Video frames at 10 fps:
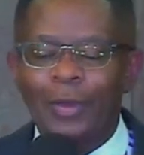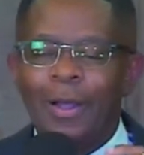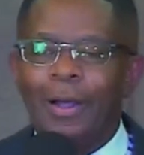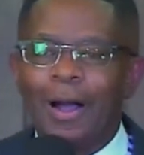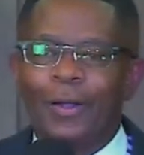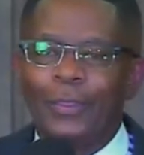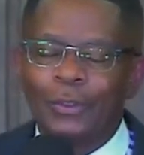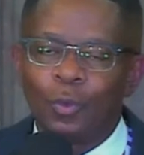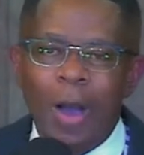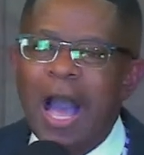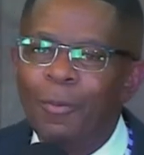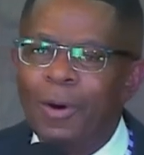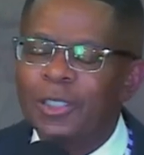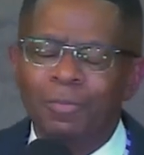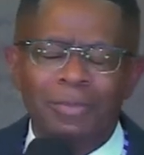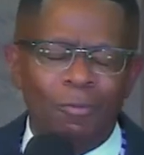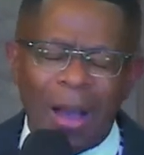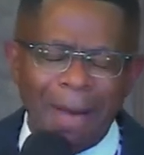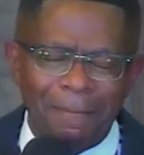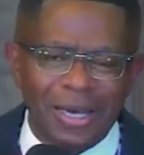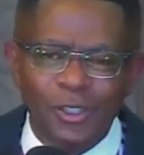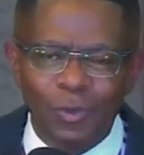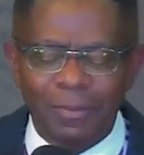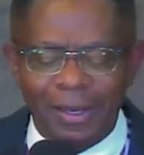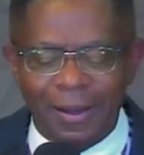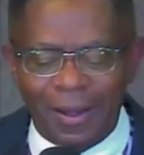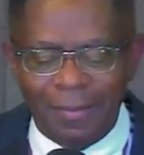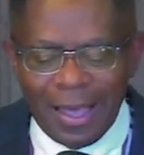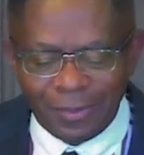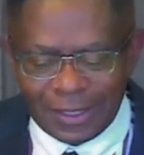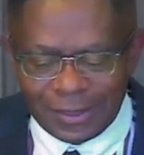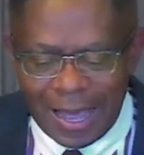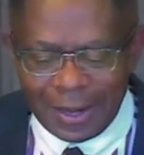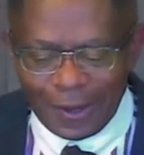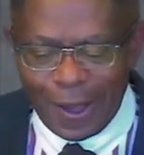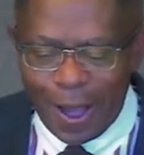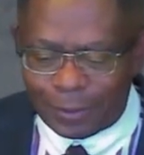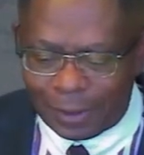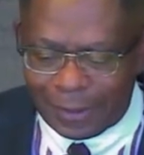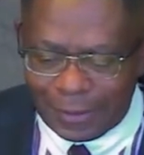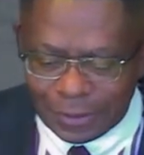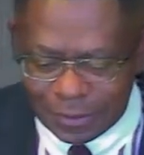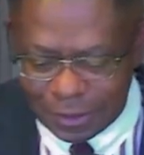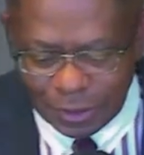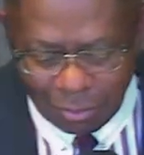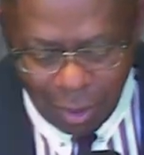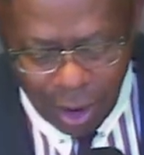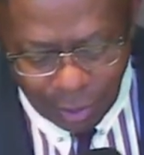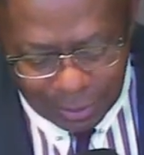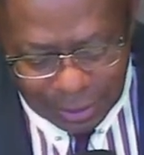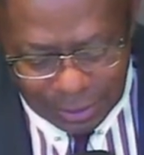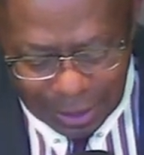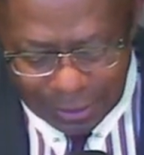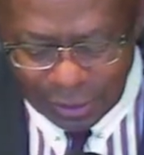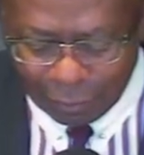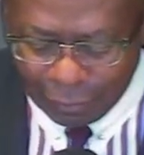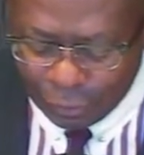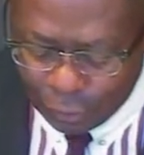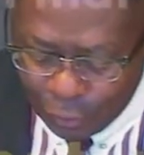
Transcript: others. Why must we, why must we become this kind of congregation, Sister Margaret? It says number two,